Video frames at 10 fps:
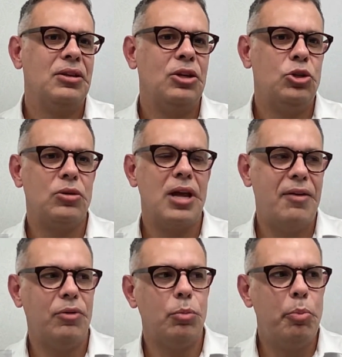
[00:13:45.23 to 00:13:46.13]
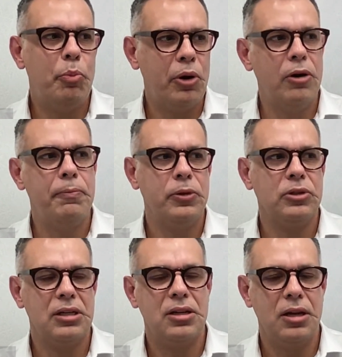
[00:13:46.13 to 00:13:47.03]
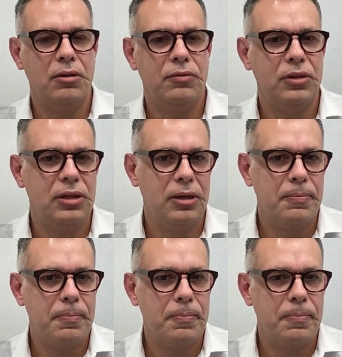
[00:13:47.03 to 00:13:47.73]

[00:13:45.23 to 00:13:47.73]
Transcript: It should have a purpose at the end of the day.